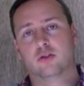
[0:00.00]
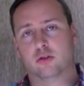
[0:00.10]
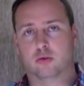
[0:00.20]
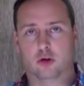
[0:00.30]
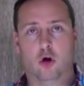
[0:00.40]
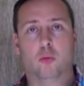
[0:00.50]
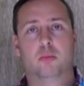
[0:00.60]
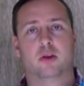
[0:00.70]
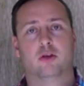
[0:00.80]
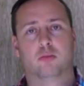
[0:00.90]
So you would
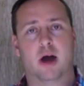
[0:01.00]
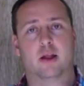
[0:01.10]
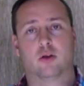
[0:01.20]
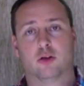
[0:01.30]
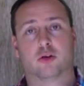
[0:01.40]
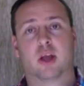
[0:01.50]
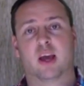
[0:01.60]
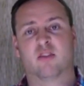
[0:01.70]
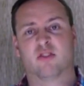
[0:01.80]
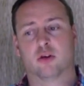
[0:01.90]
open your bottle or your
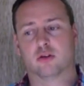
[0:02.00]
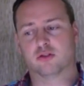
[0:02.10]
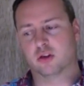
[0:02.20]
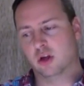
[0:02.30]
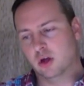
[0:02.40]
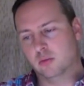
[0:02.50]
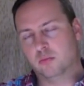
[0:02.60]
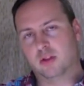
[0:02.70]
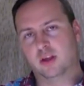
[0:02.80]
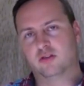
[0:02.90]
can first,
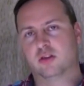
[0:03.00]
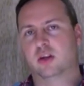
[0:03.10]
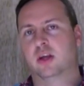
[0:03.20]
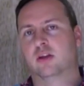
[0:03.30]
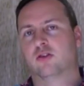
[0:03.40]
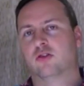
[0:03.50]
place it